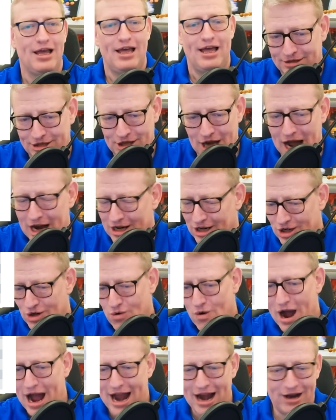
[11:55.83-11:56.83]
Stock
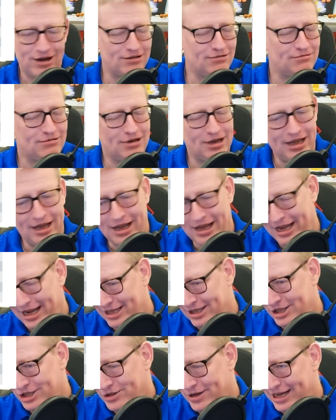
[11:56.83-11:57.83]
acquired in
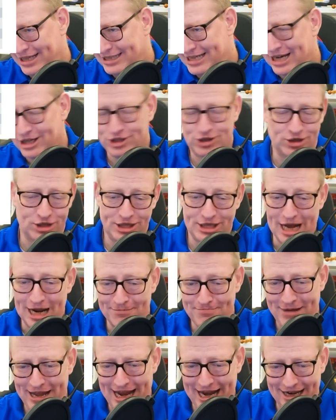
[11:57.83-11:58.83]
the transaction or
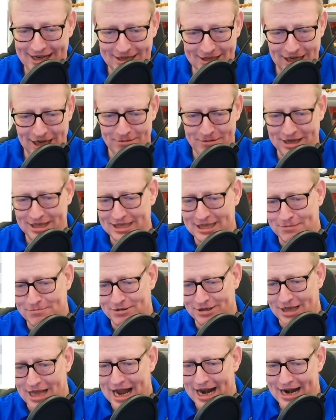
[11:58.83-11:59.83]
stock paid is going to be a
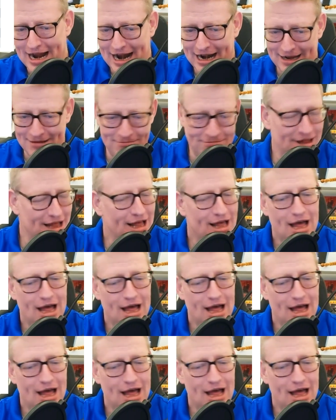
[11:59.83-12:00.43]
separate line item.